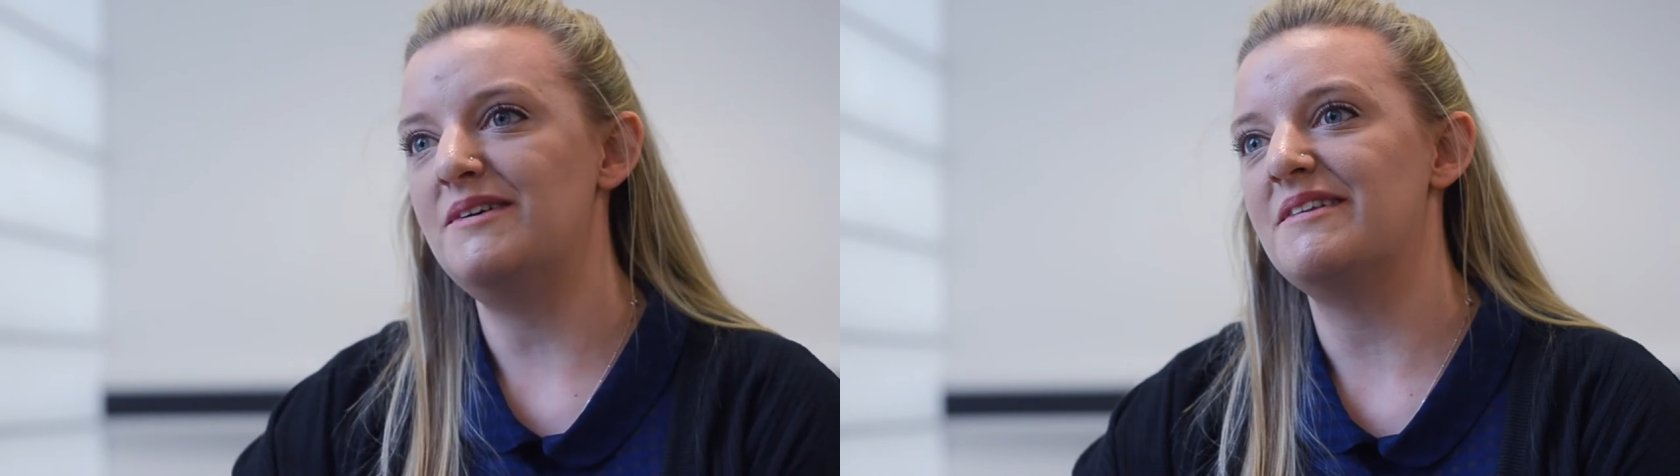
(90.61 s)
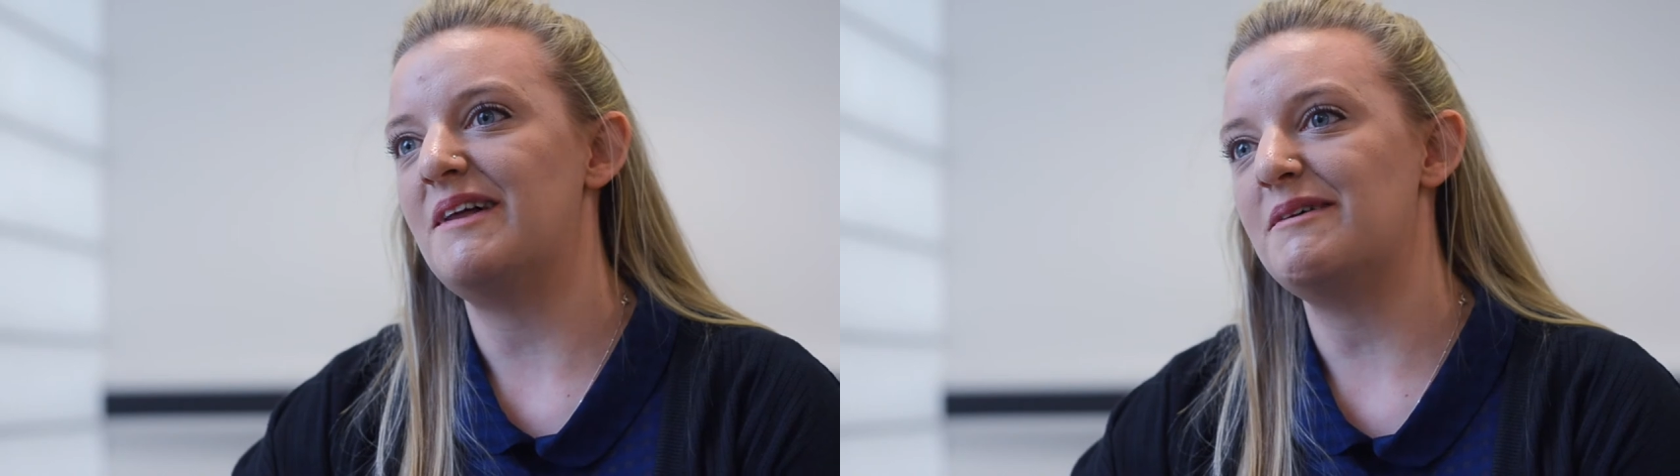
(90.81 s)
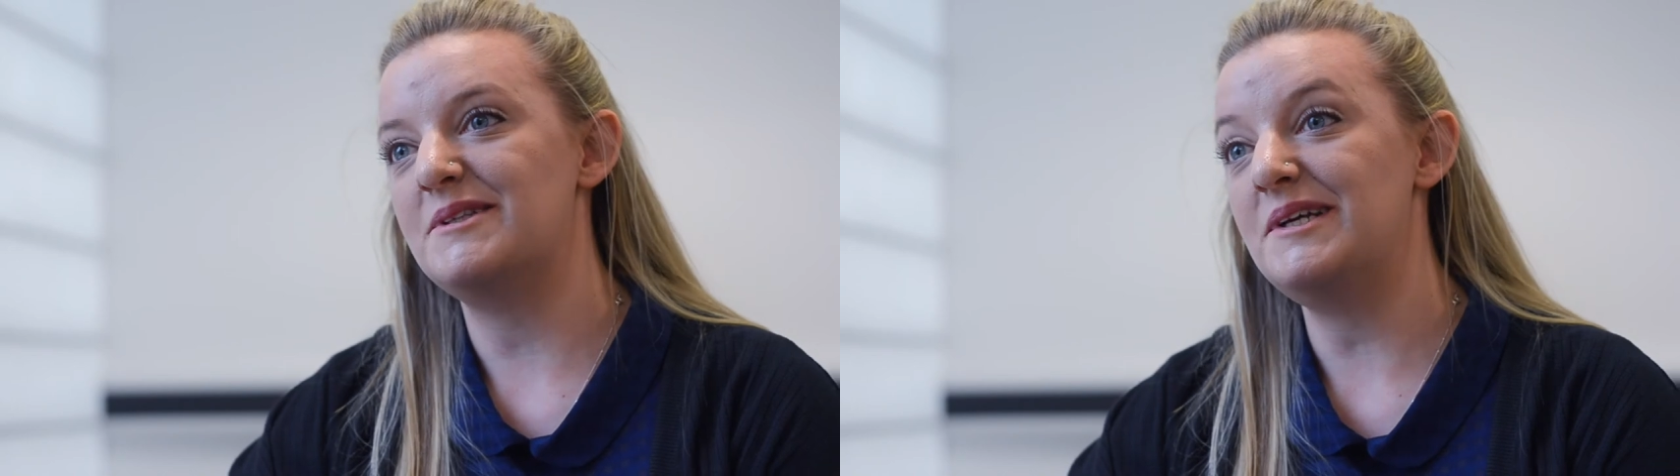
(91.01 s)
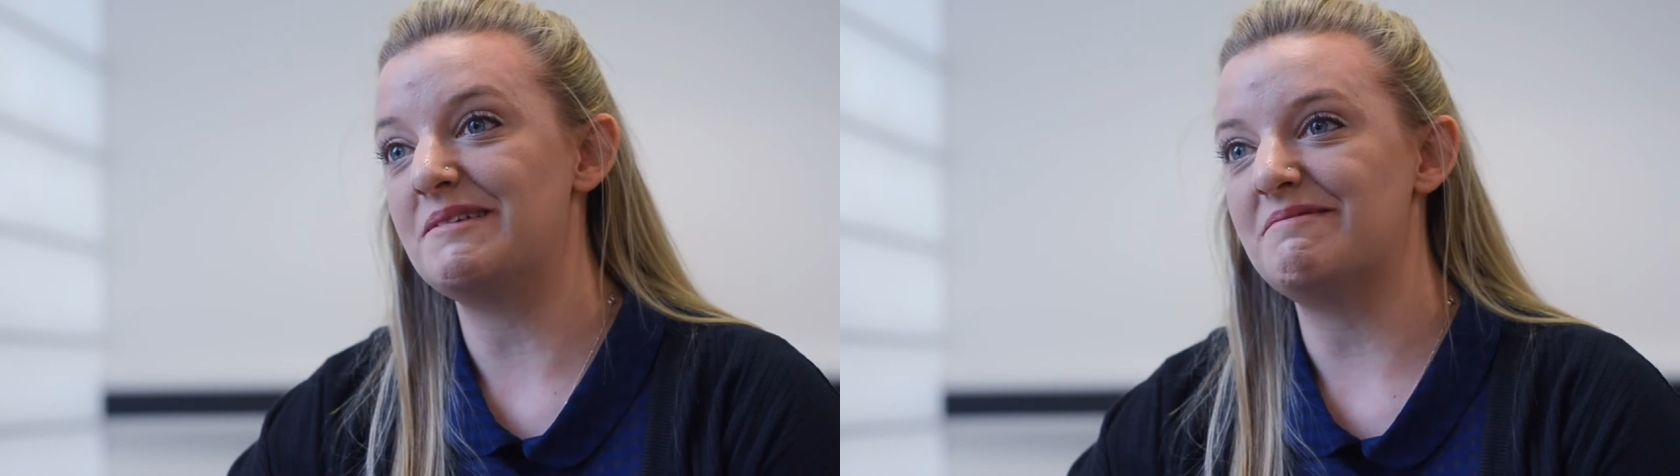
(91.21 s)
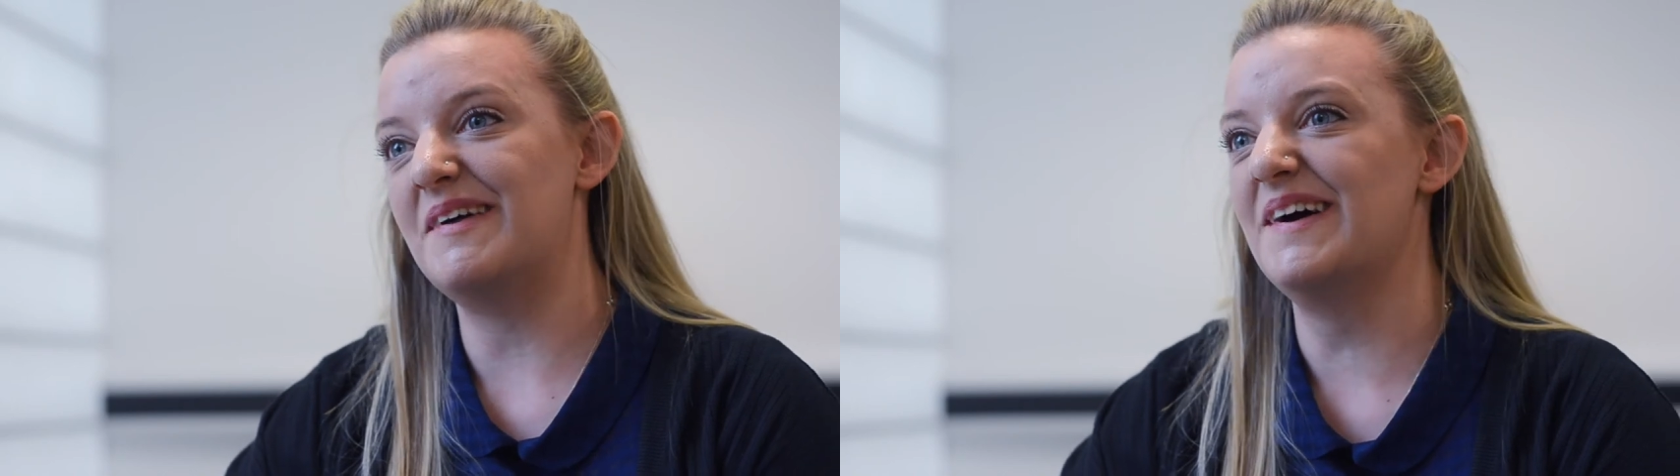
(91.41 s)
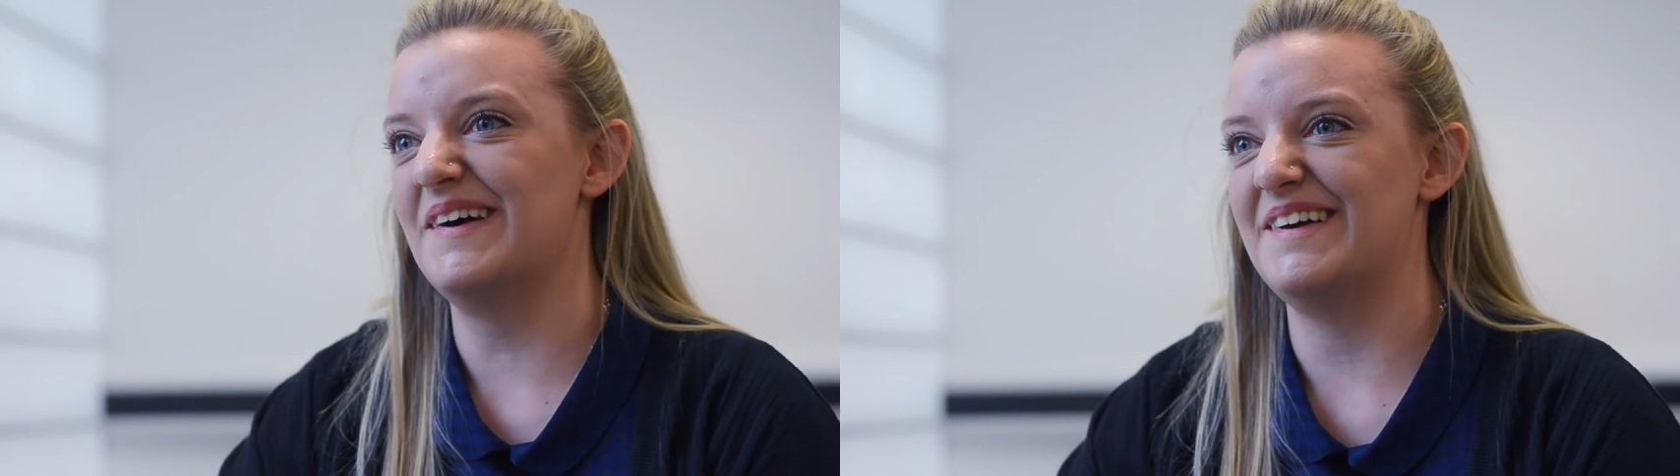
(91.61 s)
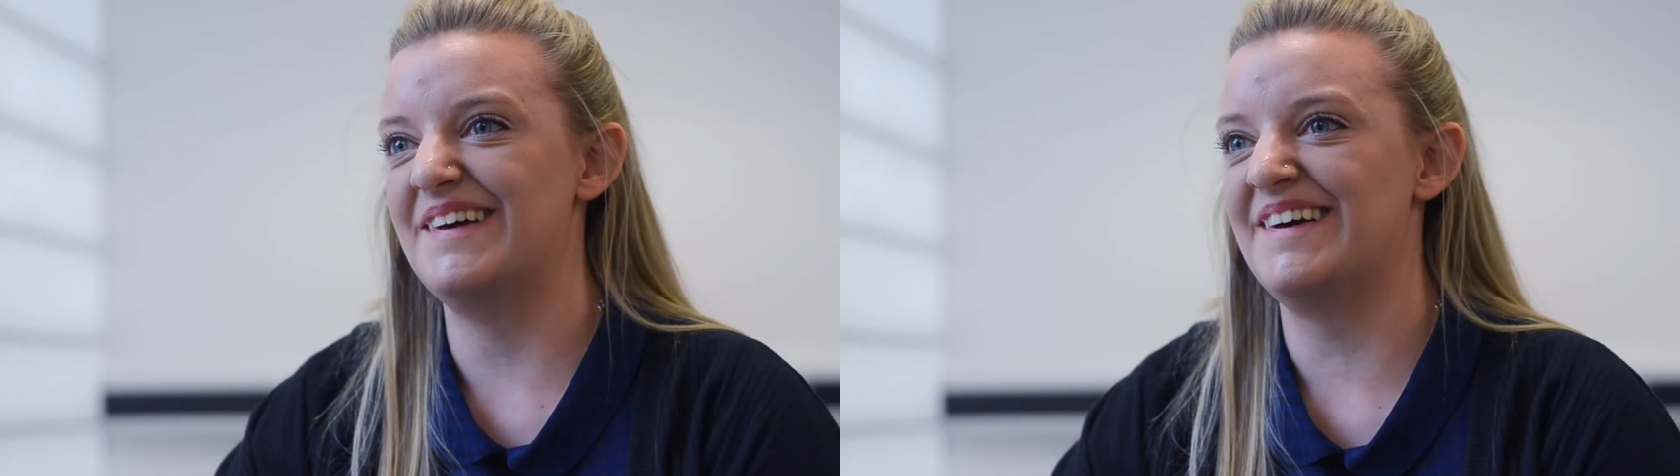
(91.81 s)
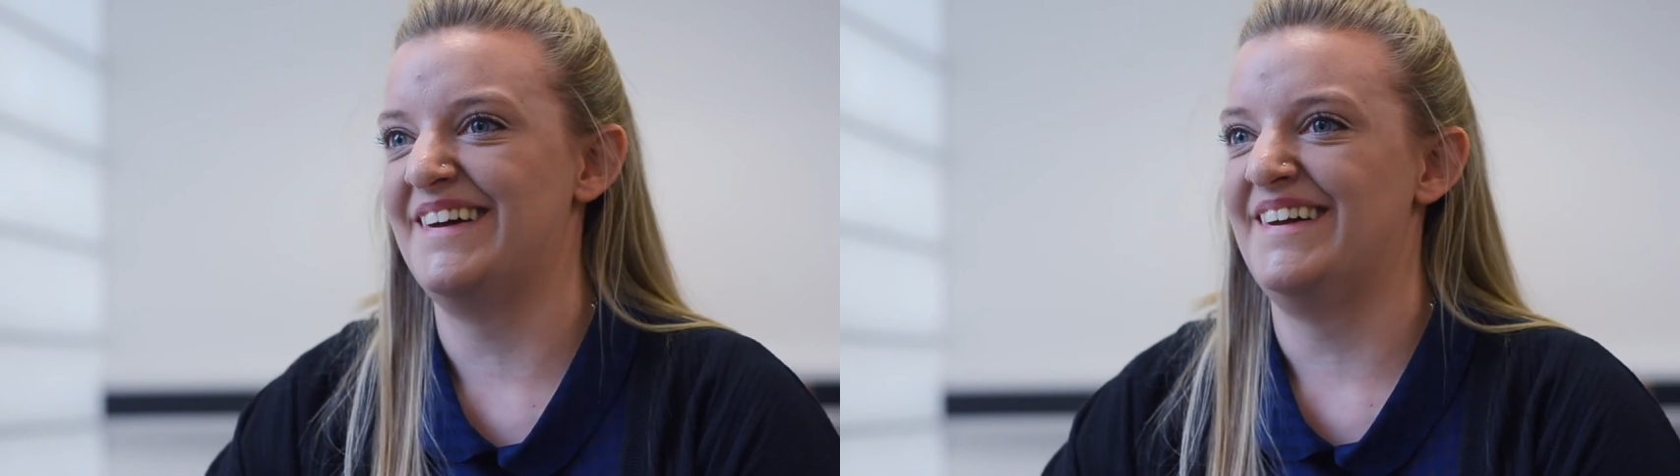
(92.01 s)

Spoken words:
and that was it.